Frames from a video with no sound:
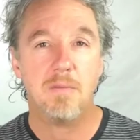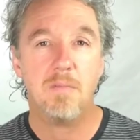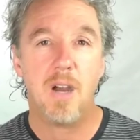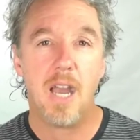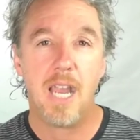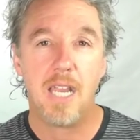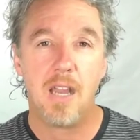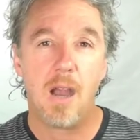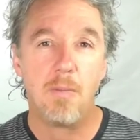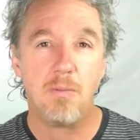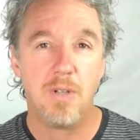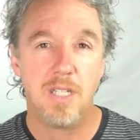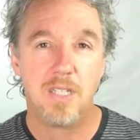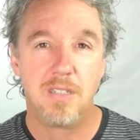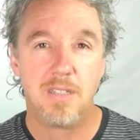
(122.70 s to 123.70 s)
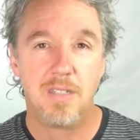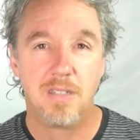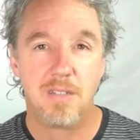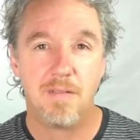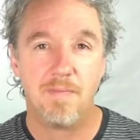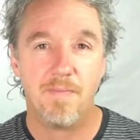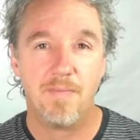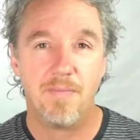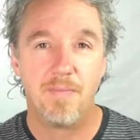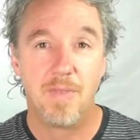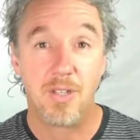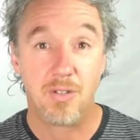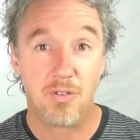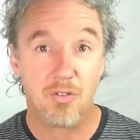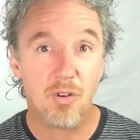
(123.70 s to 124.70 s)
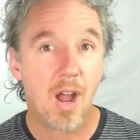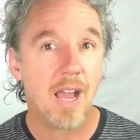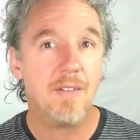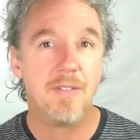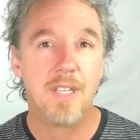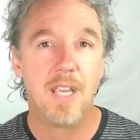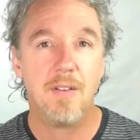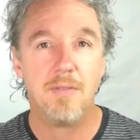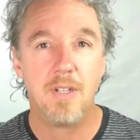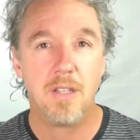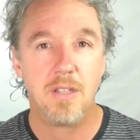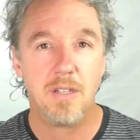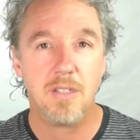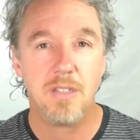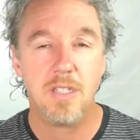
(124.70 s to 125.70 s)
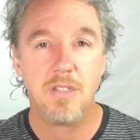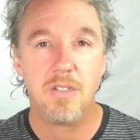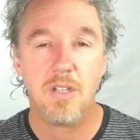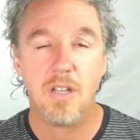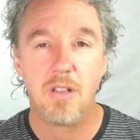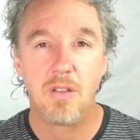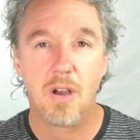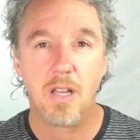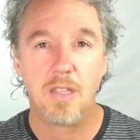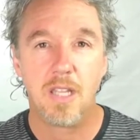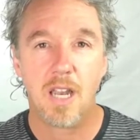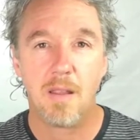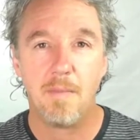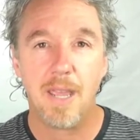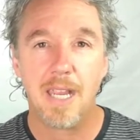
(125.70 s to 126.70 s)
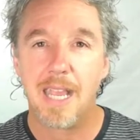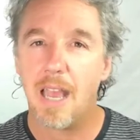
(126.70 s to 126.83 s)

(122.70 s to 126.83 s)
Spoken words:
my operating system. It's driving every other decision and thought that I make.